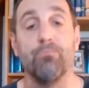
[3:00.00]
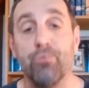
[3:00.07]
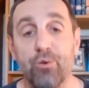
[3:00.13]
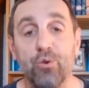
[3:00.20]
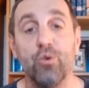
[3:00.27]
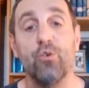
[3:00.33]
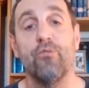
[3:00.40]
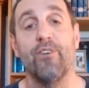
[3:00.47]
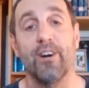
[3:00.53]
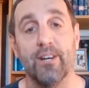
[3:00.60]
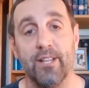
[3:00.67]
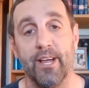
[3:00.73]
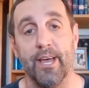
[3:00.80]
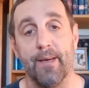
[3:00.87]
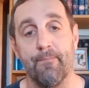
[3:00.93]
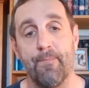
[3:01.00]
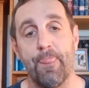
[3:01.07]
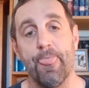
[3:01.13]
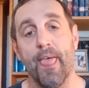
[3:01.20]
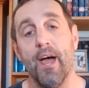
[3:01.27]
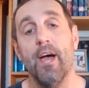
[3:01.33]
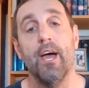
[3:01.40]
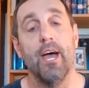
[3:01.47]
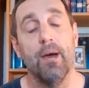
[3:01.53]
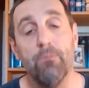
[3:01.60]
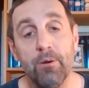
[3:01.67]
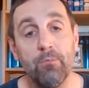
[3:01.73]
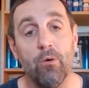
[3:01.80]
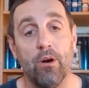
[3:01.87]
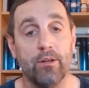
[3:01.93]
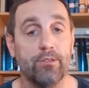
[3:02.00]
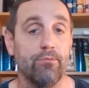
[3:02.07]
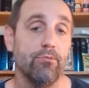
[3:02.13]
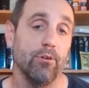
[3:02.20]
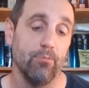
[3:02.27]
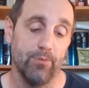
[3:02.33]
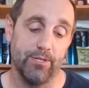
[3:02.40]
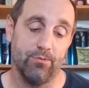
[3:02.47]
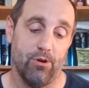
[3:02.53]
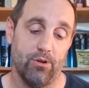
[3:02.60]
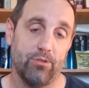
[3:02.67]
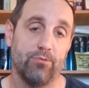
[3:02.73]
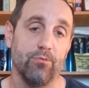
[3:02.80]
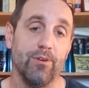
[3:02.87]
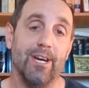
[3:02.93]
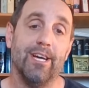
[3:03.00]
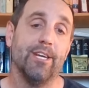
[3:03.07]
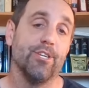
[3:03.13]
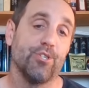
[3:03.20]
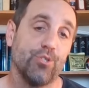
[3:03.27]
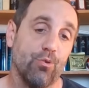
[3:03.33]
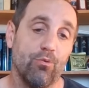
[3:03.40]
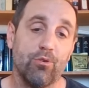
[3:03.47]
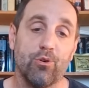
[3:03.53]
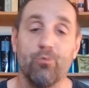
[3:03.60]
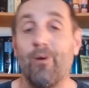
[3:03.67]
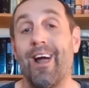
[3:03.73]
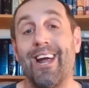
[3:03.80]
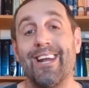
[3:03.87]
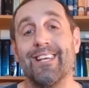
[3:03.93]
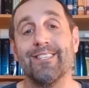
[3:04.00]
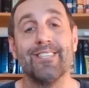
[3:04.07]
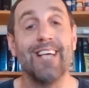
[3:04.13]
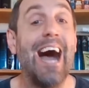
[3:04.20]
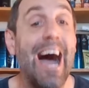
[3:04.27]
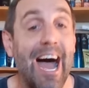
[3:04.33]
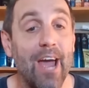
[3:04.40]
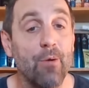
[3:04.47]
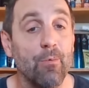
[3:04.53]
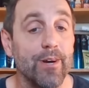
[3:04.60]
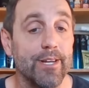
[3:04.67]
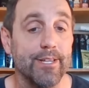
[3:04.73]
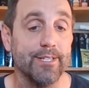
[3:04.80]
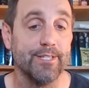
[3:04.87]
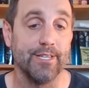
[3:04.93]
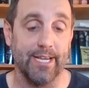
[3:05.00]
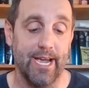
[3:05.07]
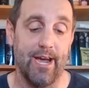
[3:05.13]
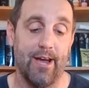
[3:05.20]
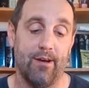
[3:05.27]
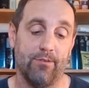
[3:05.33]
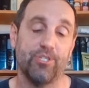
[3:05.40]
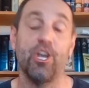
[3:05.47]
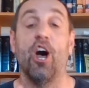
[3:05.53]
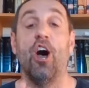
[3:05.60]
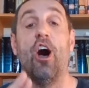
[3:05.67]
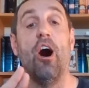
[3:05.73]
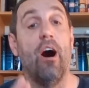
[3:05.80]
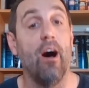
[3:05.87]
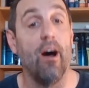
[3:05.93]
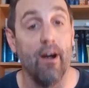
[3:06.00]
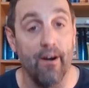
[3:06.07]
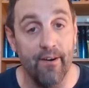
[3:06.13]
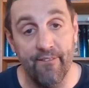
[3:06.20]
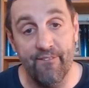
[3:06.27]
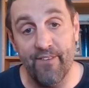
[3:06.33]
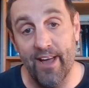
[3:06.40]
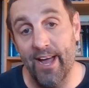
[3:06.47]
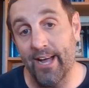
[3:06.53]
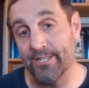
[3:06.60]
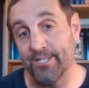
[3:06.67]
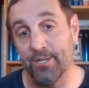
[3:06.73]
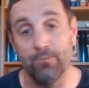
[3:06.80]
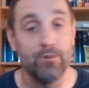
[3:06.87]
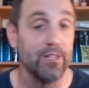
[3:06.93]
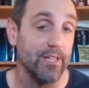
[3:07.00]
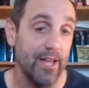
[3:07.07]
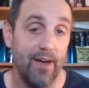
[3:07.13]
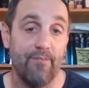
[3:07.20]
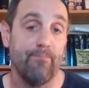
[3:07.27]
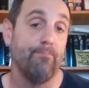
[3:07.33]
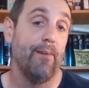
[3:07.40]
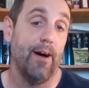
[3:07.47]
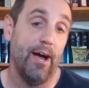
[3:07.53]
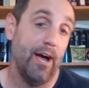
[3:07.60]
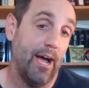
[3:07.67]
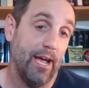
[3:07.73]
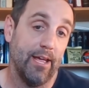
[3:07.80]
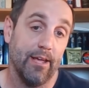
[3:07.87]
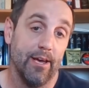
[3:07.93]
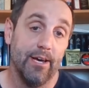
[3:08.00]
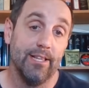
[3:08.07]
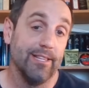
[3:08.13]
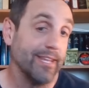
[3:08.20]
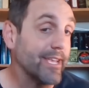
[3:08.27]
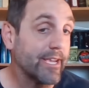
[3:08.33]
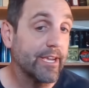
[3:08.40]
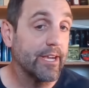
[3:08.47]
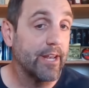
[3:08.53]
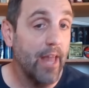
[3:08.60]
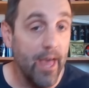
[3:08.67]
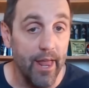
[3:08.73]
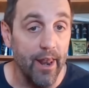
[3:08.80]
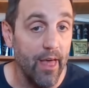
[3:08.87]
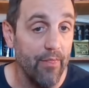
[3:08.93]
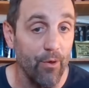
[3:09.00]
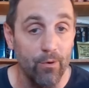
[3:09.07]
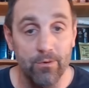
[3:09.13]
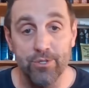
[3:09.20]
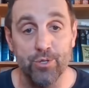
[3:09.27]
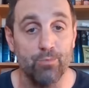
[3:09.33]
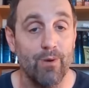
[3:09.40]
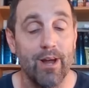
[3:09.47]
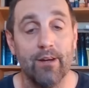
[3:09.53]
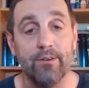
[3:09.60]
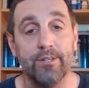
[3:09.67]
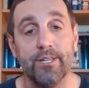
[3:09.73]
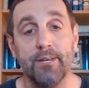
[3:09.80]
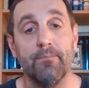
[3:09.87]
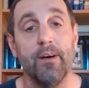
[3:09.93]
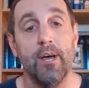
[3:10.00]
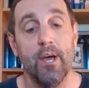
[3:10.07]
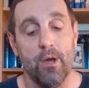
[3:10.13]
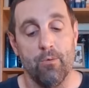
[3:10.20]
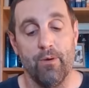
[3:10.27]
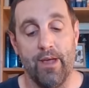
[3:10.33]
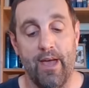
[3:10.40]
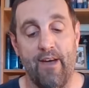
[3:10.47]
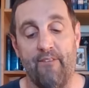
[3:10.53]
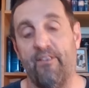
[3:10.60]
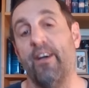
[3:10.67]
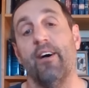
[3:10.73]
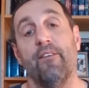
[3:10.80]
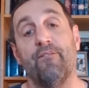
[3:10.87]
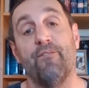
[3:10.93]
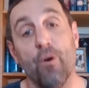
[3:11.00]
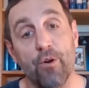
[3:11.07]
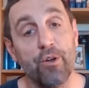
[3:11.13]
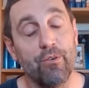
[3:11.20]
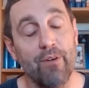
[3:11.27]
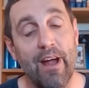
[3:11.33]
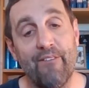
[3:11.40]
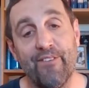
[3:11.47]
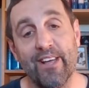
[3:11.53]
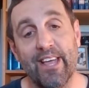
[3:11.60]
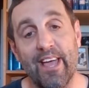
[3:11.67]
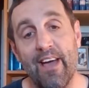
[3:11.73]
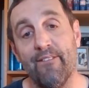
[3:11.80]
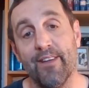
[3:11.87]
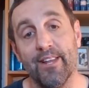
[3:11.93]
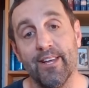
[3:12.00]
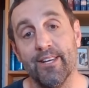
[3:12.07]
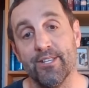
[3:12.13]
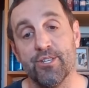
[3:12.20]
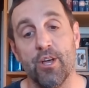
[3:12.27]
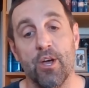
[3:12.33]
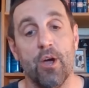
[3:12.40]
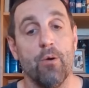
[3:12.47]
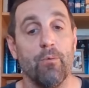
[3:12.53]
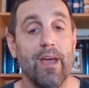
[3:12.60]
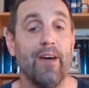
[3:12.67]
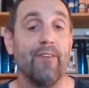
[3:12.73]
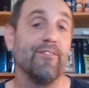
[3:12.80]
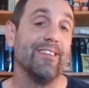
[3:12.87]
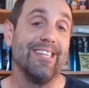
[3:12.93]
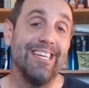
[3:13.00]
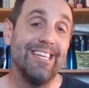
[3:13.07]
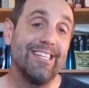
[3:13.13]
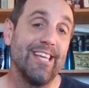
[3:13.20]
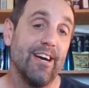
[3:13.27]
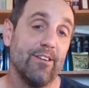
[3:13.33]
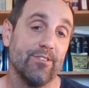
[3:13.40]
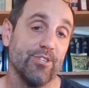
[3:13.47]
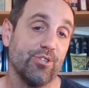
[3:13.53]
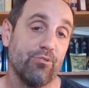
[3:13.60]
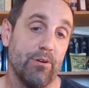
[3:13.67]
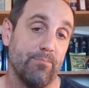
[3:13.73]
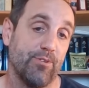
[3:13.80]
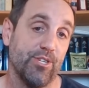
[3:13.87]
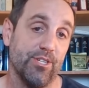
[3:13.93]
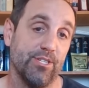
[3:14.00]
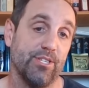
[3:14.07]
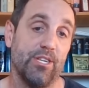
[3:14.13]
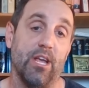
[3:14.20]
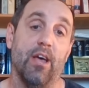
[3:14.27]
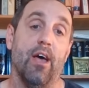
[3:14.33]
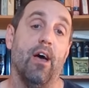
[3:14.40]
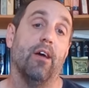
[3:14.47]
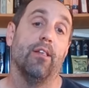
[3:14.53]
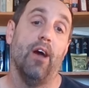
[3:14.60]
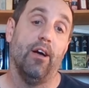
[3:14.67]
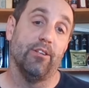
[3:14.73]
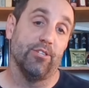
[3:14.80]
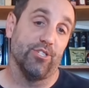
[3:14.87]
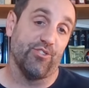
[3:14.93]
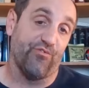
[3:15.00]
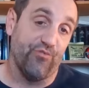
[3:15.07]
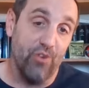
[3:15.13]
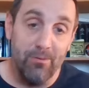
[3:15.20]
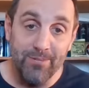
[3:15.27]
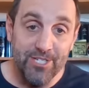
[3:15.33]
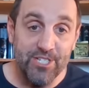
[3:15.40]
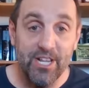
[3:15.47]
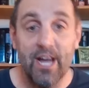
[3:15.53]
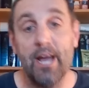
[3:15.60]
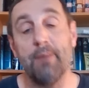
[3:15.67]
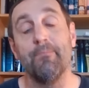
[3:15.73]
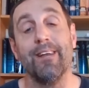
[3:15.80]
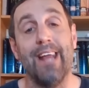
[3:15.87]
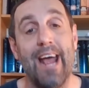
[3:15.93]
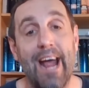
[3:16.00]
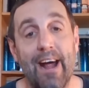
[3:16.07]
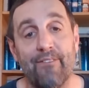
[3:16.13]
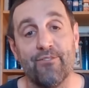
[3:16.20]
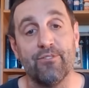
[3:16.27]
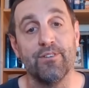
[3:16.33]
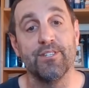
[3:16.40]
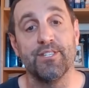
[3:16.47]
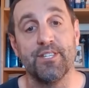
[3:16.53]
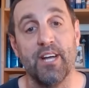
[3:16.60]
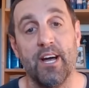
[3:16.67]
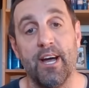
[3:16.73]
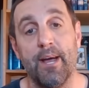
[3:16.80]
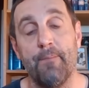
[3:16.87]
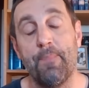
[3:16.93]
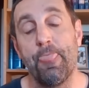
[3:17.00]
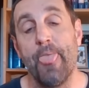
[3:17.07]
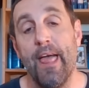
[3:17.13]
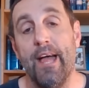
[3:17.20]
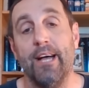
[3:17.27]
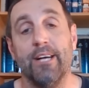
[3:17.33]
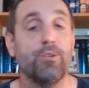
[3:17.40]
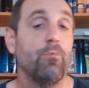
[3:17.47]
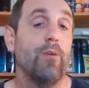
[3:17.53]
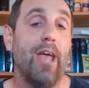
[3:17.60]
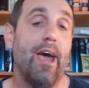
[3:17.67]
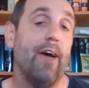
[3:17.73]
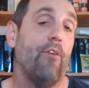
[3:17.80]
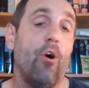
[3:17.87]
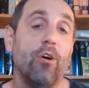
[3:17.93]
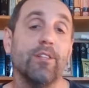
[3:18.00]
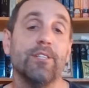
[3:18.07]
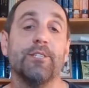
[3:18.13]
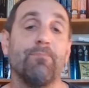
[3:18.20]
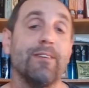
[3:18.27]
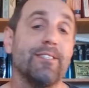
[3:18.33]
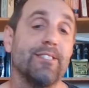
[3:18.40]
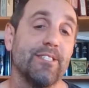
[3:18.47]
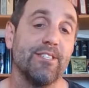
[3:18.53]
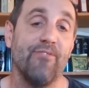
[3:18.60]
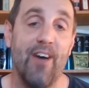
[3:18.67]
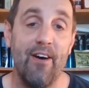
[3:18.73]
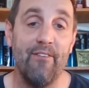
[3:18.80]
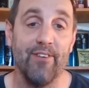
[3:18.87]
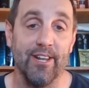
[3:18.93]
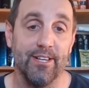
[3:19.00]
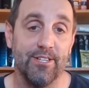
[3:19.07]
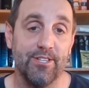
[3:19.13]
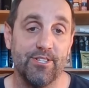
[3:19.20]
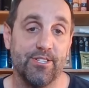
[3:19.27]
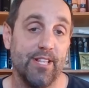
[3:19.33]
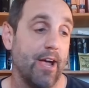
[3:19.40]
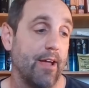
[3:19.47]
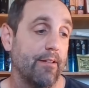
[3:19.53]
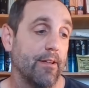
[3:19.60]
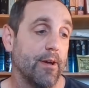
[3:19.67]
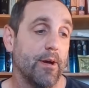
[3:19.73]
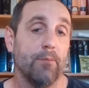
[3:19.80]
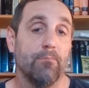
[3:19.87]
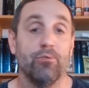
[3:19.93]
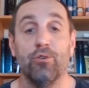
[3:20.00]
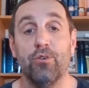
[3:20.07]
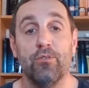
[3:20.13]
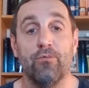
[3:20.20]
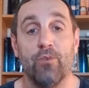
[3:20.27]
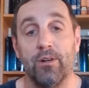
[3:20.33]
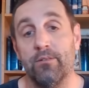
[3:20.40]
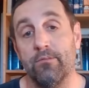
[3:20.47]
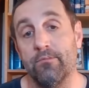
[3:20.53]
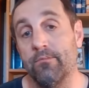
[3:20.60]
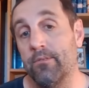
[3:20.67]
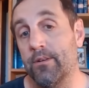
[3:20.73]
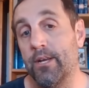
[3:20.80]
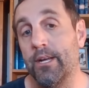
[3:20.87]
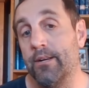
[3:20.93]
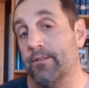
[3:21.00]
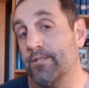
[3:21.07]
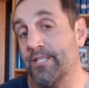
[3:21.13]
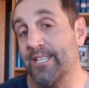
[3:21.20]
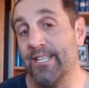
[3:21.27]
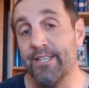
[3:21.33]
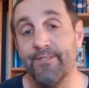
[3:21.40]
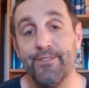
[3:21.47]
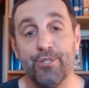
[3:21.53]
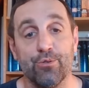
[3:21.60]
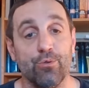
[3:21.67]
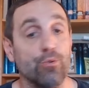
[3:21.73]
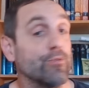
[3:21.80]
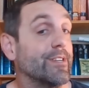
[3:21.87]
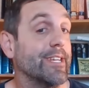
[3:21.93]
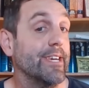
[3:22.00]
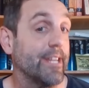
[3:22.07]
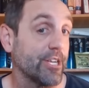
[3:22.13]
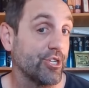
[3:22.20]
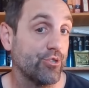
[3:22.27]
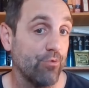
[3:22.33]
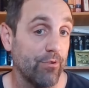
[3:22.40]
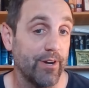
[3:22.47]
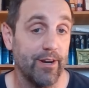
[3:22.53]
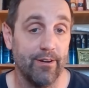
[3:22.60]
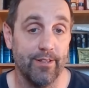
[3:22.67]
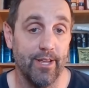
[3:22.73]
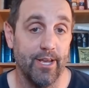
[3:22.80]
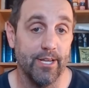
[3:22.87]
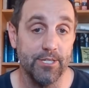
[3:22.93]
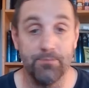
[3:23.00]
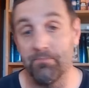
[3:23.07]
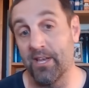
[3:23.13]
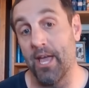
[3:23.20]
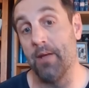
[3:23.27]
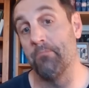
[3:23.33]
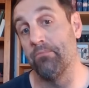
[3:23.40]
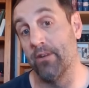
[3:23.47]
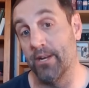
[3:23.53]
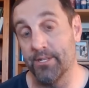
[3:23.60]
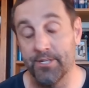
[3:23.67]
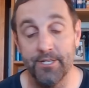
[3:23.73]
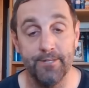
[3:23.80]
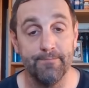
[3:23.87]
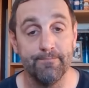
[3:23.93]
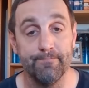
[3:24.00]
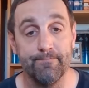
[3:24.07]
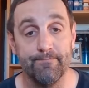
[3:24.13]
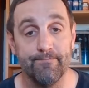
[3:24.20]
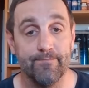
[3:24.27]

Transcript: to prove a claim?" And we walked through it. We talked through historical writings, eyewitness accounts, artifacts that were left by Lincoln and those around him. We have photographic evidence. We have detailed descriptions, not just from his time, but after his time. So we have all these pieces of evidence that prove what, here's an individual who did extraordinary things, became president,